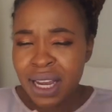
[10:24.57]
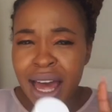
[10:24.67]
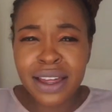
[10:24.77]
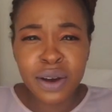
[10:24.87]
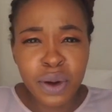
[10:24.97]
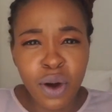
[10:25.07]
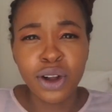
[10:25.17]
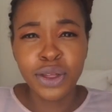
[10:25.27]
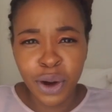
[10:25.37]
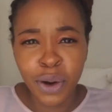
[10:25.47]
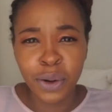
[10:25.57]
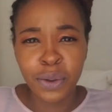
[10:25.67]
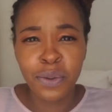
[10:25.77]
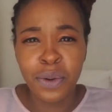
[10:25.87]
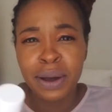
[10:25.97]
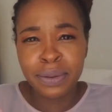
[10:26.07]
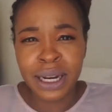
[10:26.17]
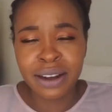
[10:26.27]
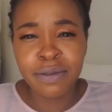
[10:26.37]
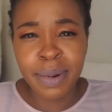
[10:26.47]
think we all know why we
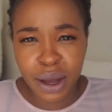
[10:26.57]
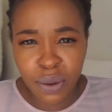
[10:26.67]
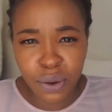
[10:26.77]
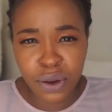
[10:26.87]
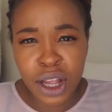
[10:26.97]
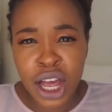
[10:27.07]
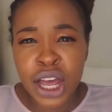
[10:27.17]
love Bio Oil.